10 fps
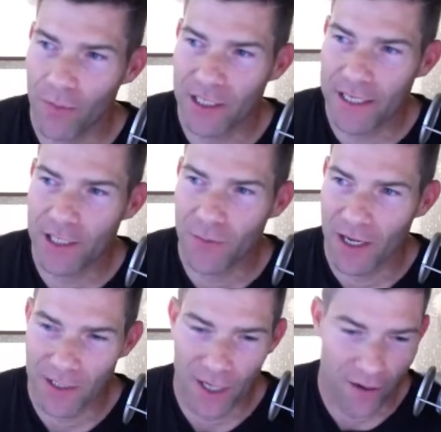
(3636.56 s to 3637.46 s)
teach
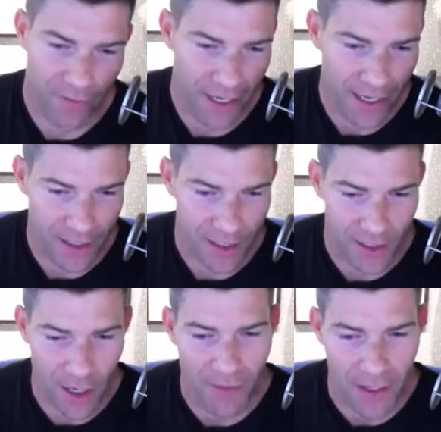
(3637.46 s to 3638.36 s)
myself is
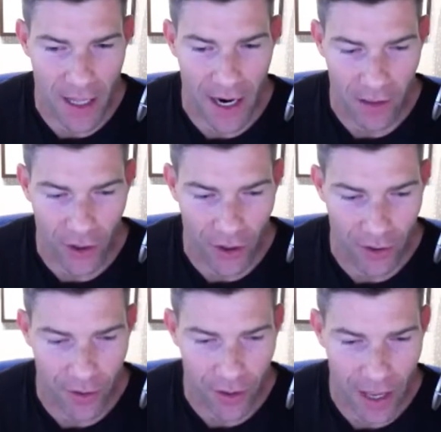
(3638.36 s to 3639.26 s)
something that I
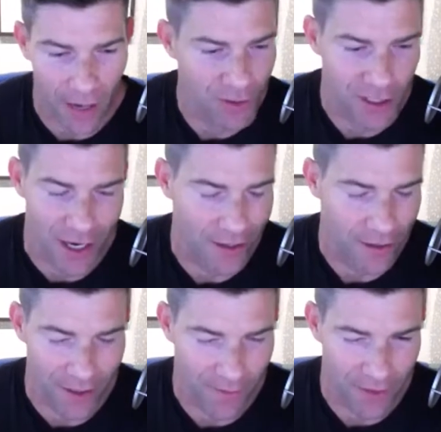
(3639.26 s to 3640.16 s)
learned, and I'm just kind of
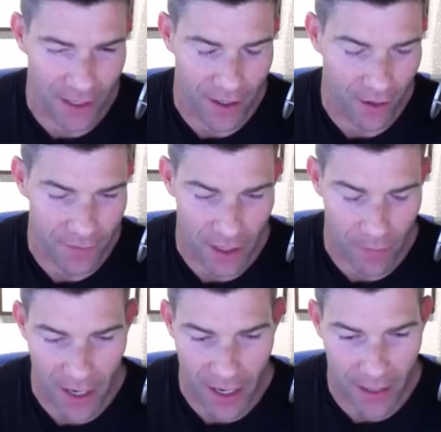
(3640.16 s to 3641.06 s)
like thinking off the top of
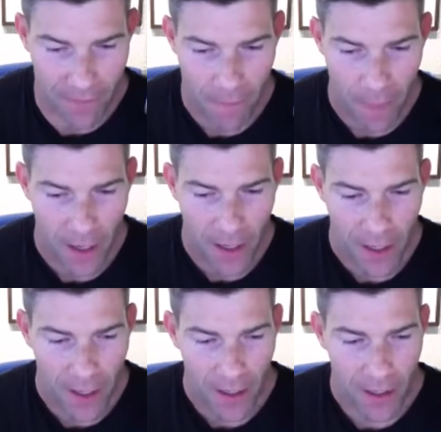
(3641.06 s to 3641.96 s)
my head,
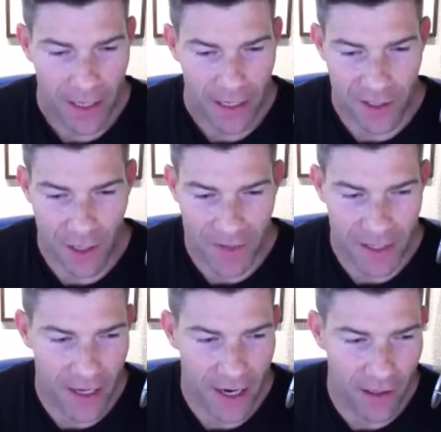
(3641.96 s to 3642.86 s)
is something
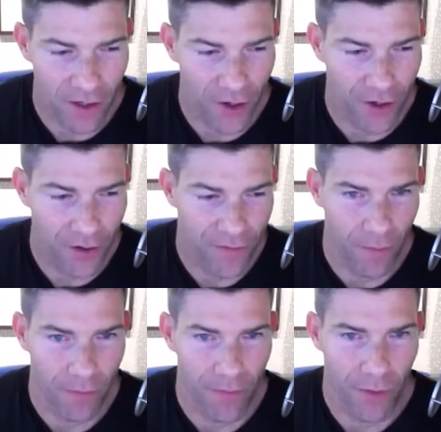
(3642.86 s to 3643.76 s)
that I learned
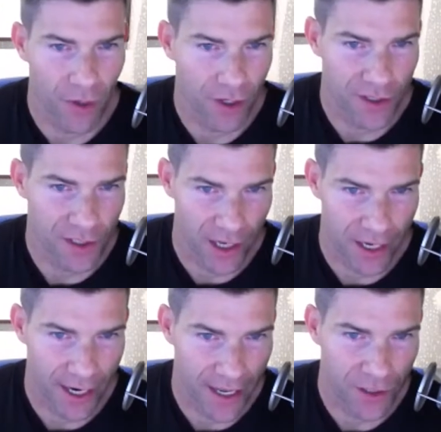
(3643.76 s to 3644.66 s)
from the book, The Slight
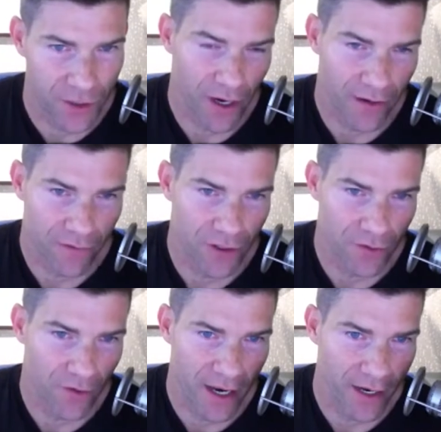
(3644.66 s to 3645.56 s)
Edge, when I first
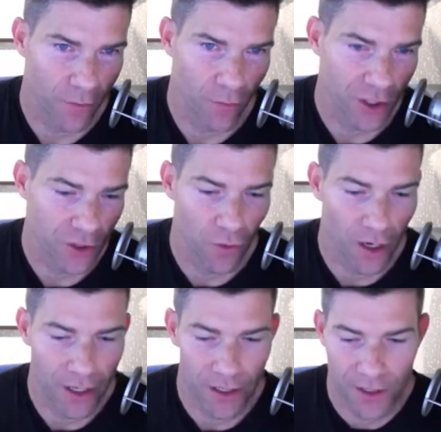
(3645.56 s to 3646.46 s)
read it, which
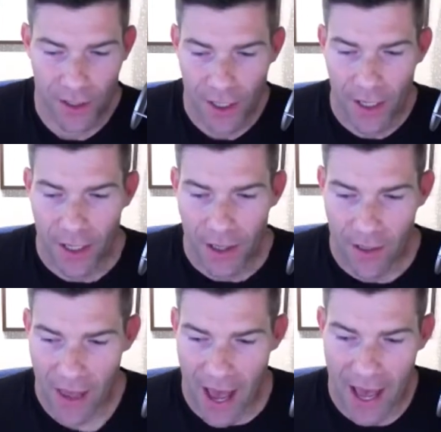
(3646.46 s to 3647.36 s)
was
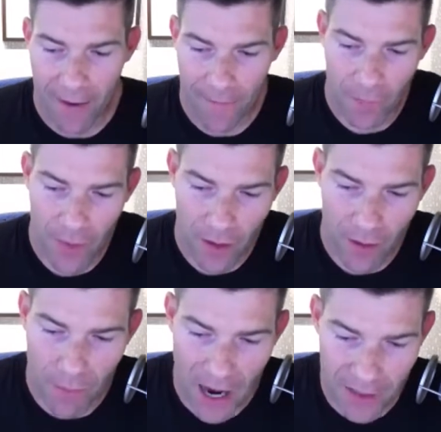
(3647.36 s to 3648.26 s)
that
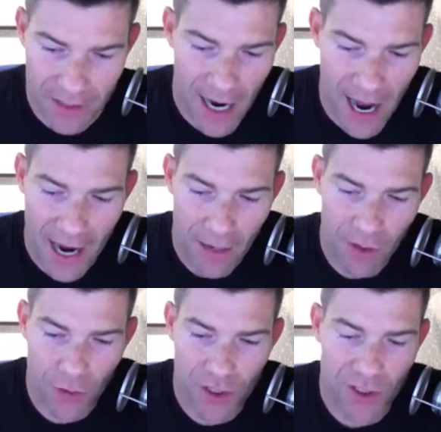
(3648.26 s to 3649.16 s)
by the time
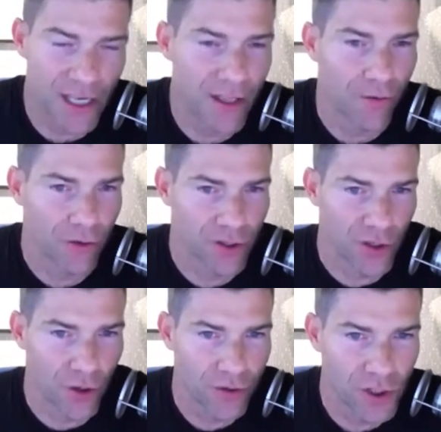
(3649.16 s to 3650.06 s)
you see the
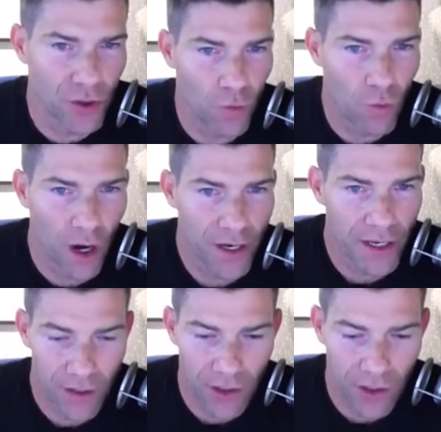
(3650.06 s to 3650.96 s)
results you want
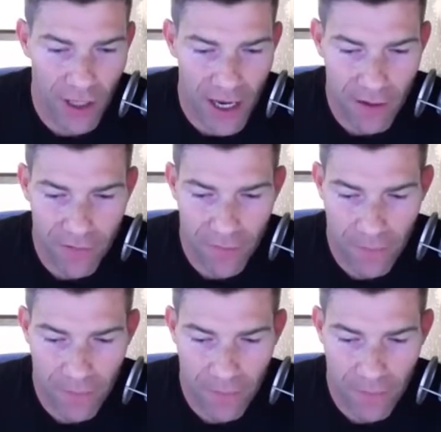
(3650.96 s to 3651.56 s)
in your life,